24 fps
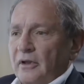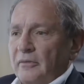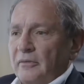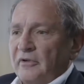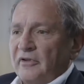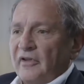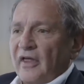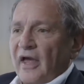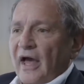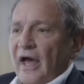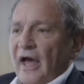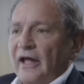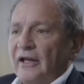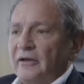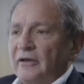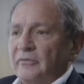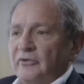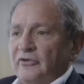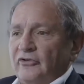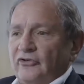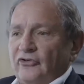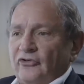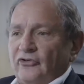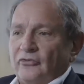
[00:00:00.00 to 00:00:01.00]
I mean, the
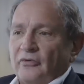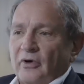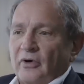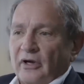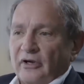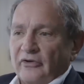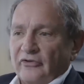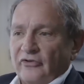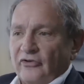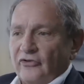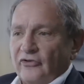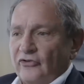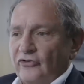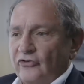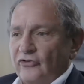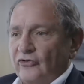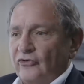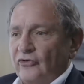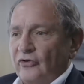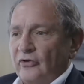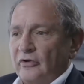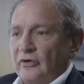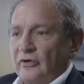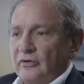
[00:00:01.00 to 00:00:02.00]
animus
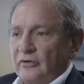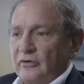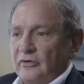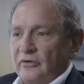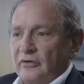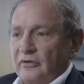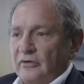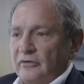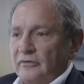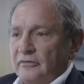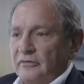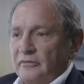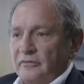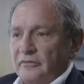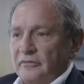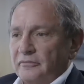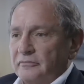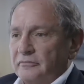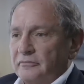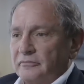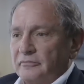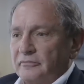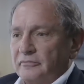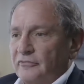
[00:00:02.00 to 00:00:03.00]
arises
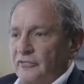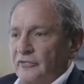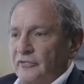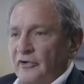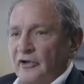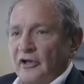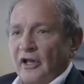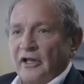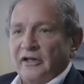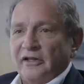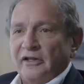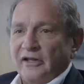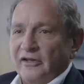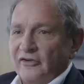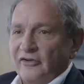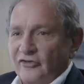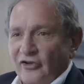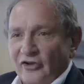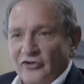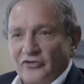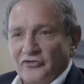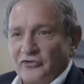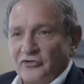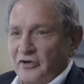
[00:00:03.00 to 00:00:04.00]
from the 19th
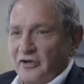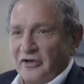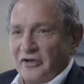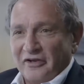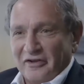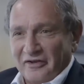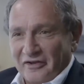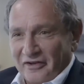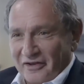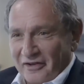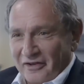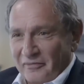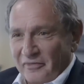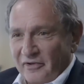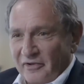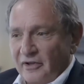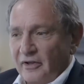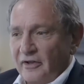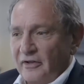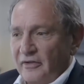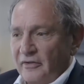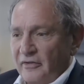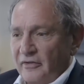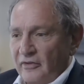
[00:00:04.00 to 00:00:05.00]
century. Yeah. I
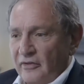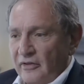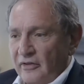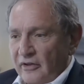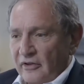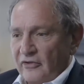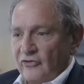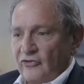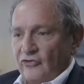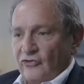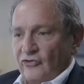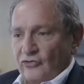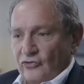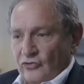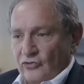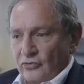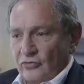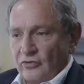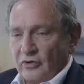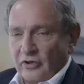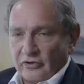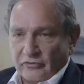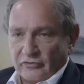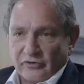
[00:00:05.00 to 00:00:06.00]
mean, these
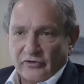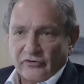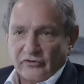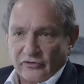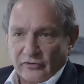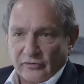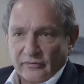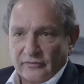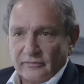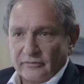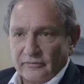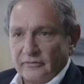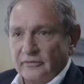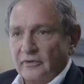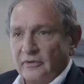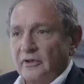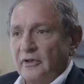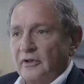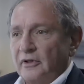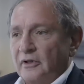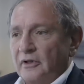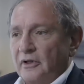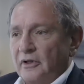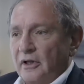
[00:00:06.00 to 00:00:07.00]
two countries,
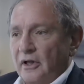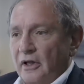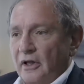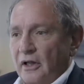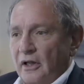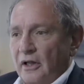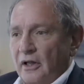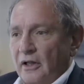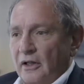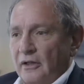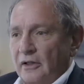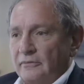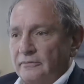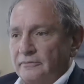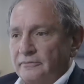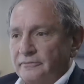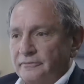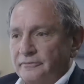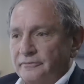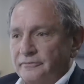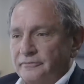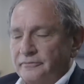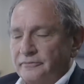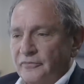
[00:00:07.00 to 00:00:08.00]
the
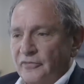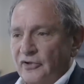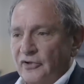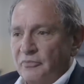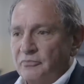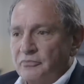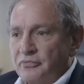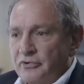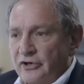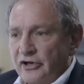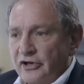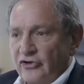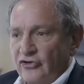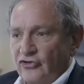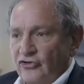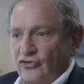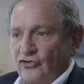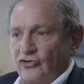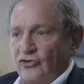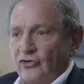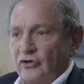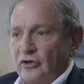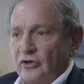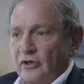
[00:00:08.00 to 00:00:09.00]

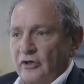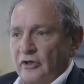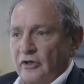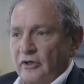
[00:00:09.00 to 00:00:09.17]
British